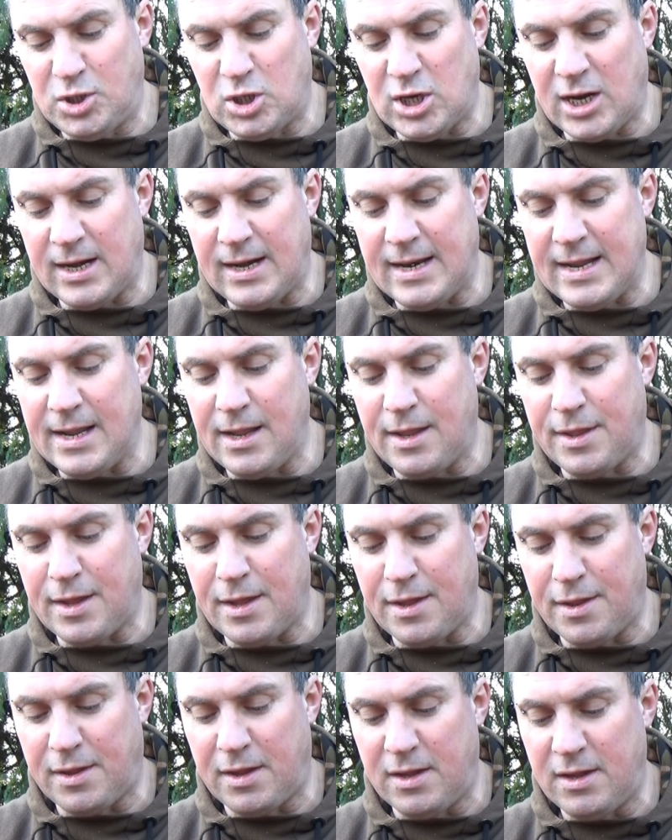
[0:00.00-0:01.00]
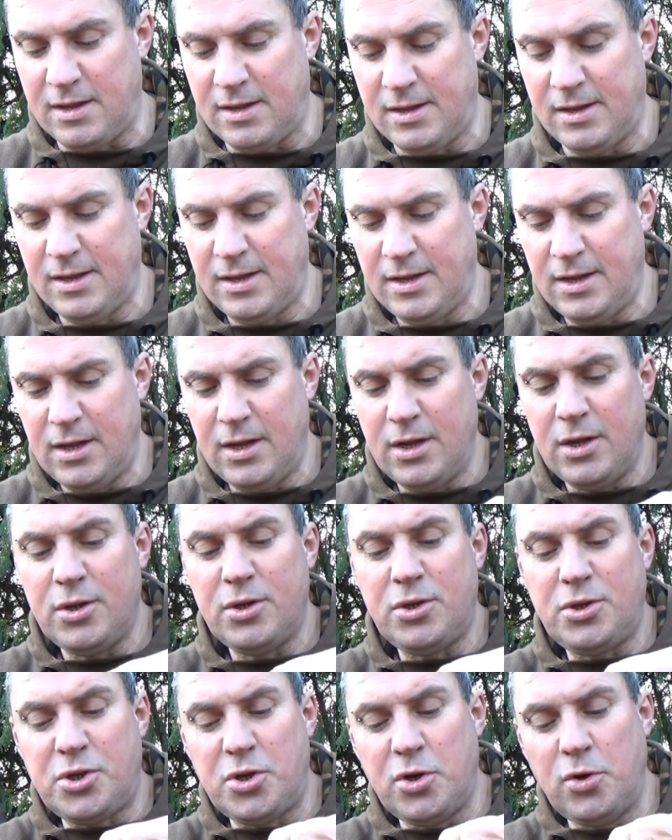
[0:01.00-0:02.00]
Chad Lakes has a
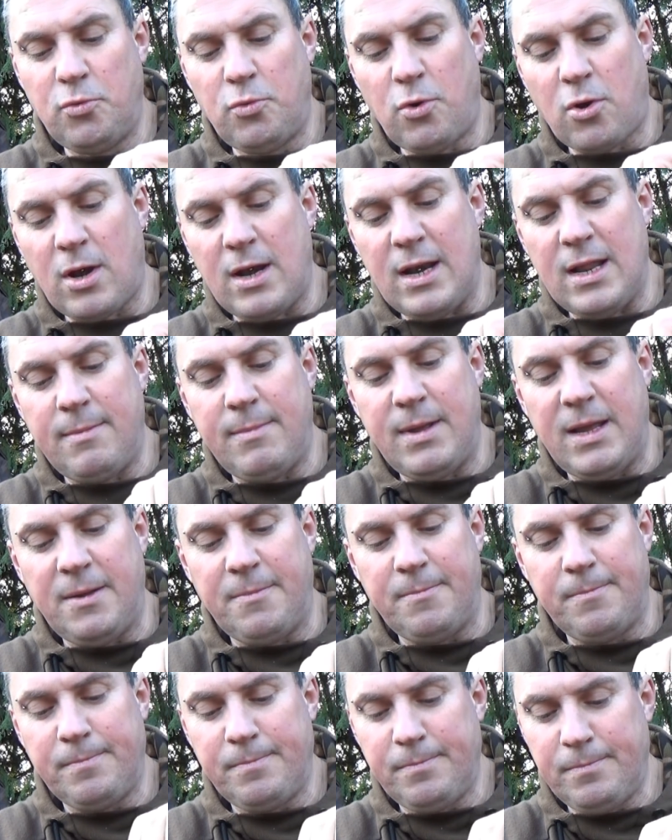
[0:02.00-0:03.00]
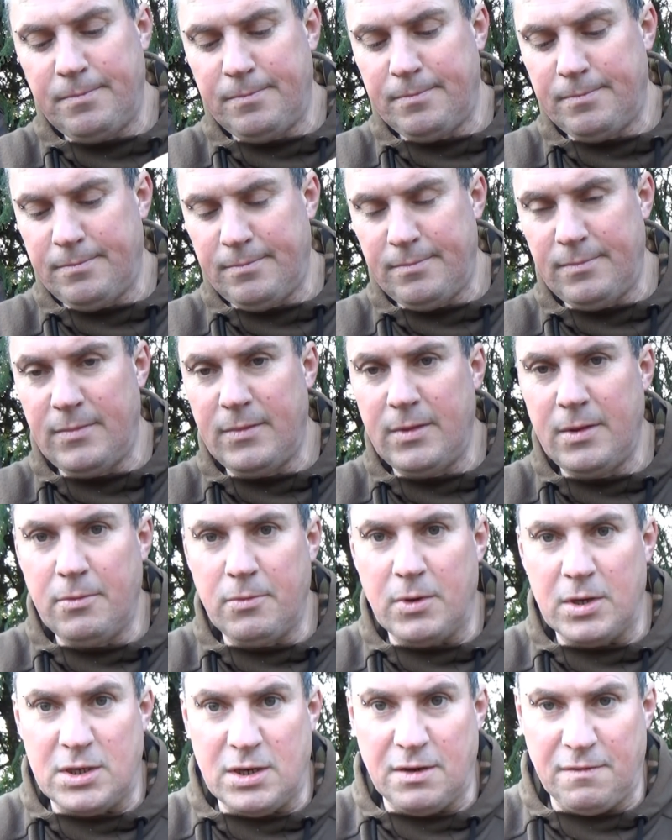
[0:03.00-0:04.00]
2 rod limit,
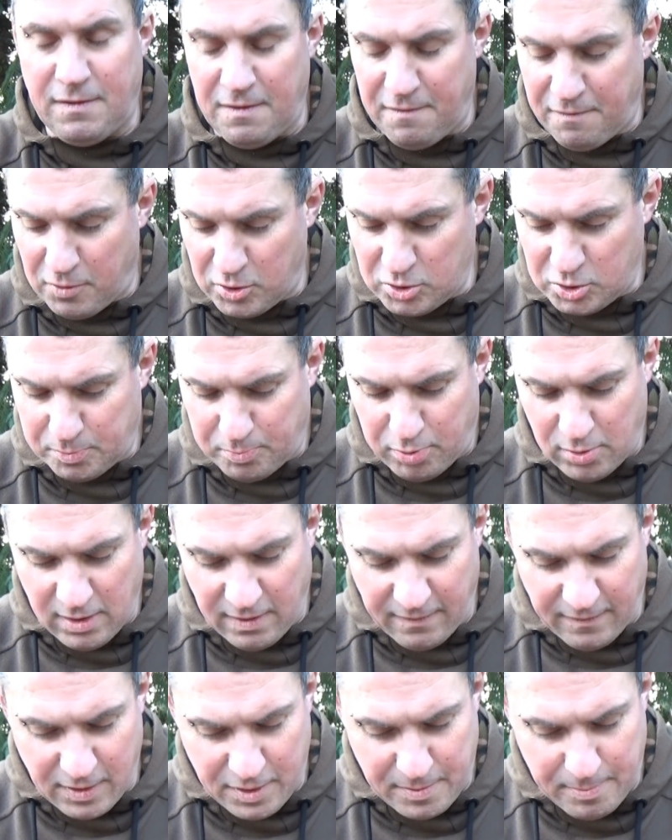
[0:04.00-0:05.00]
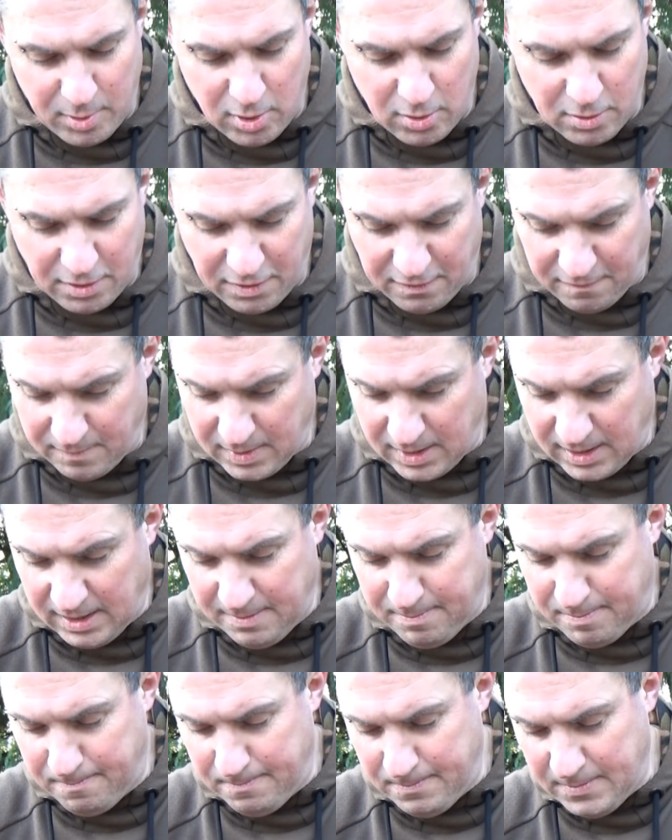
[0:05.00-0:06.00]
which if you've watched previous vlogs of
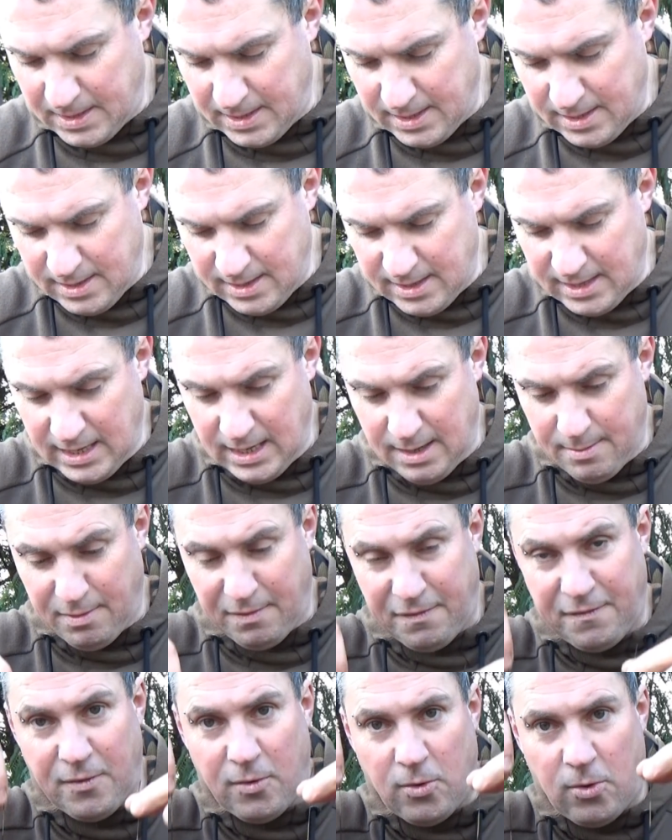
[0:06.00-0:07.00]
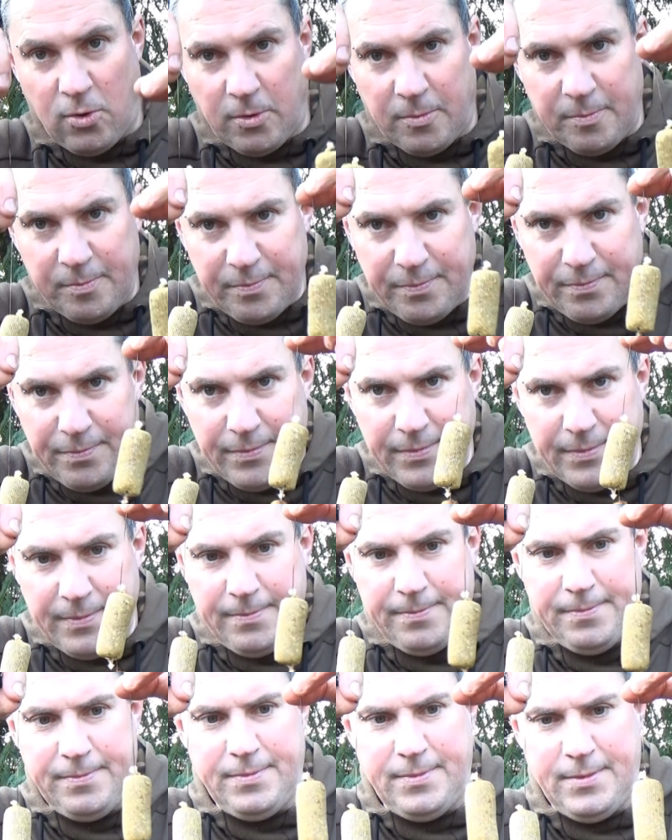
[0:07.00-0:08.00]
me here before,
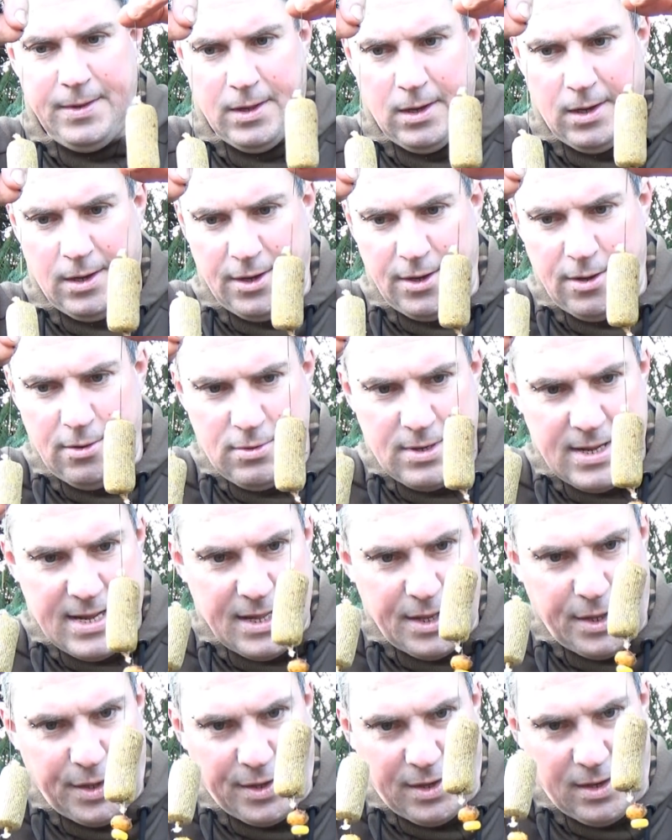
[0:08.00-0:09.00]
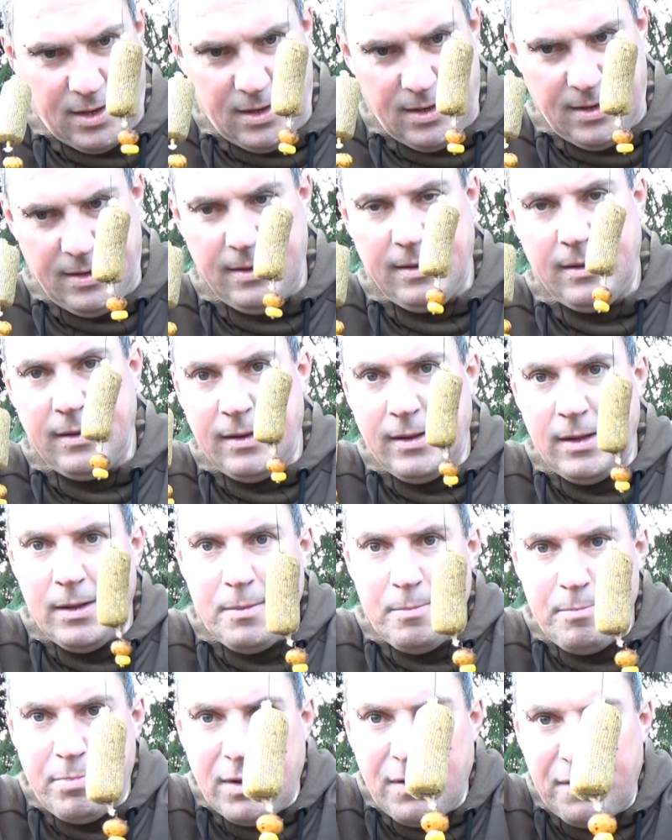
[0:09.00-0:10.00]
you'll know that's
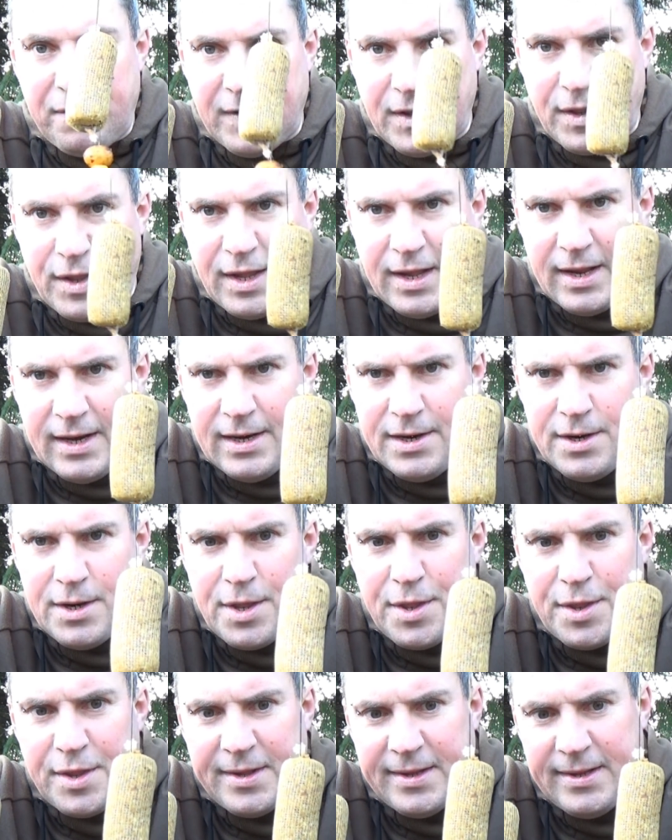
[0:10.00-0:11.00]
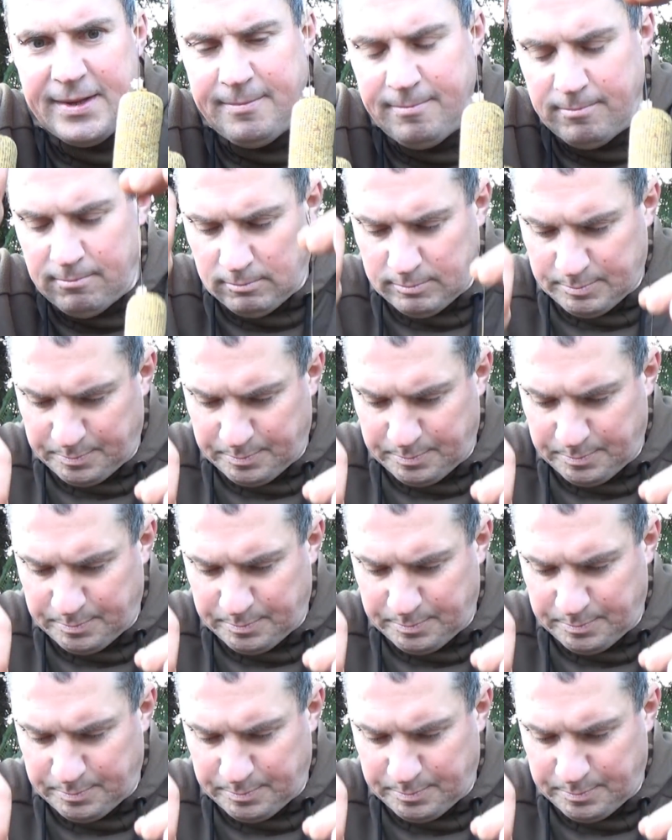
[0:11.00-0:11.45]
both exactly the same.